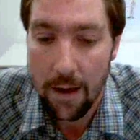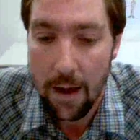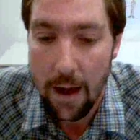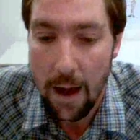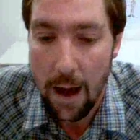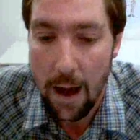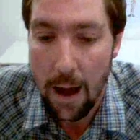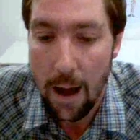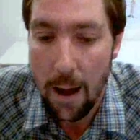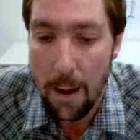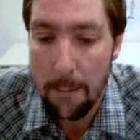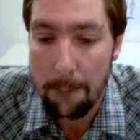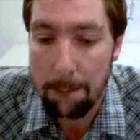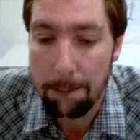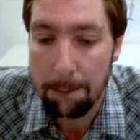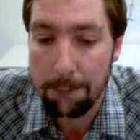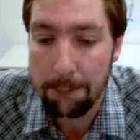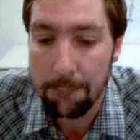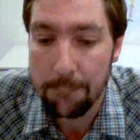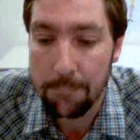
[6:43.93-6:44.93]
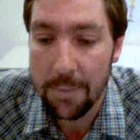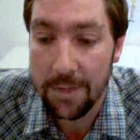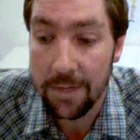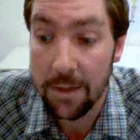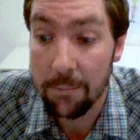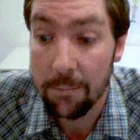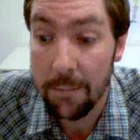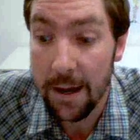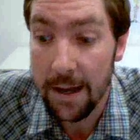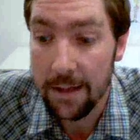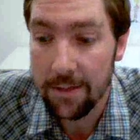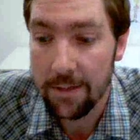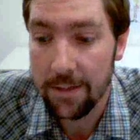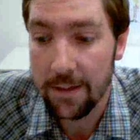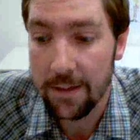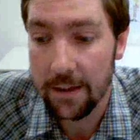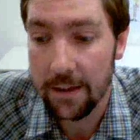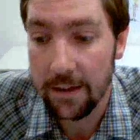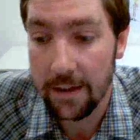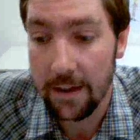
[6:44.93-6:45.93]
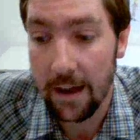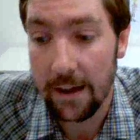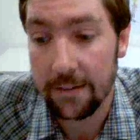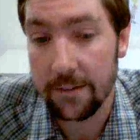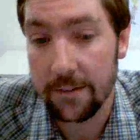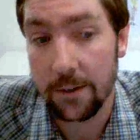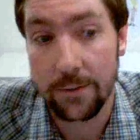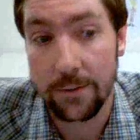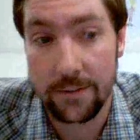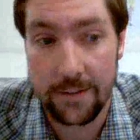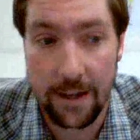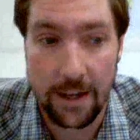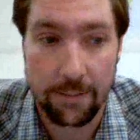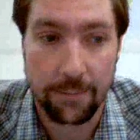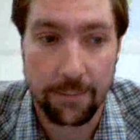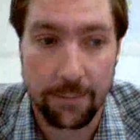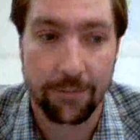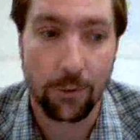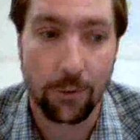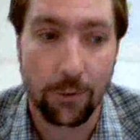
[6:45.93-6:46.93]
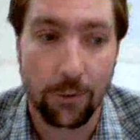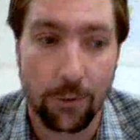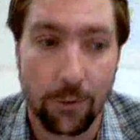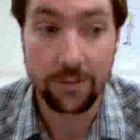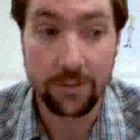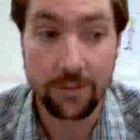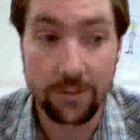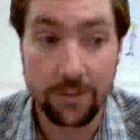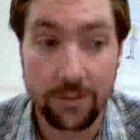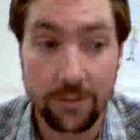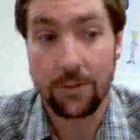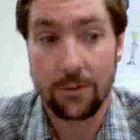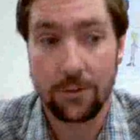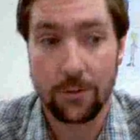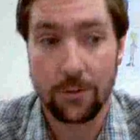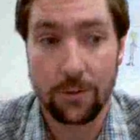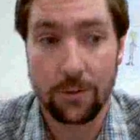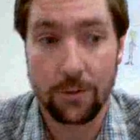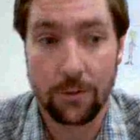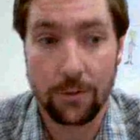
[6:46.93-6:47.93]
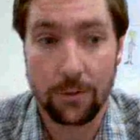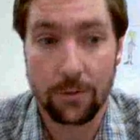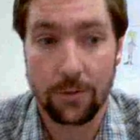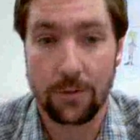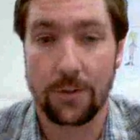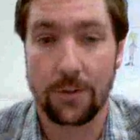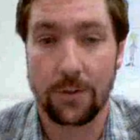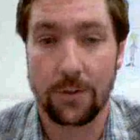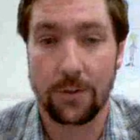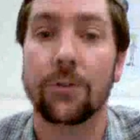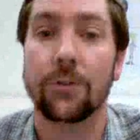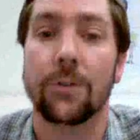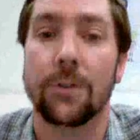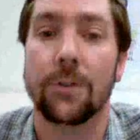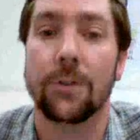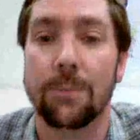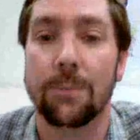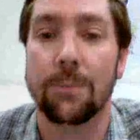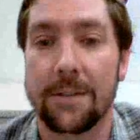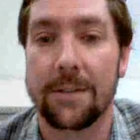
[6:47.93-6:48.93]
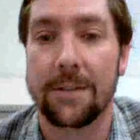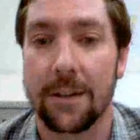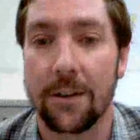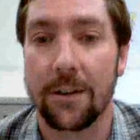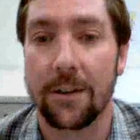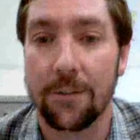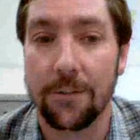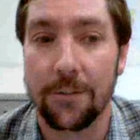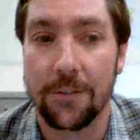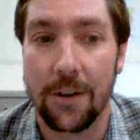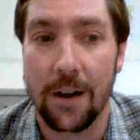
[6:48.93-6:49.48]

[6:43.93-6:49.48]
But the main thing, as I was saying before, was just to introduce myself,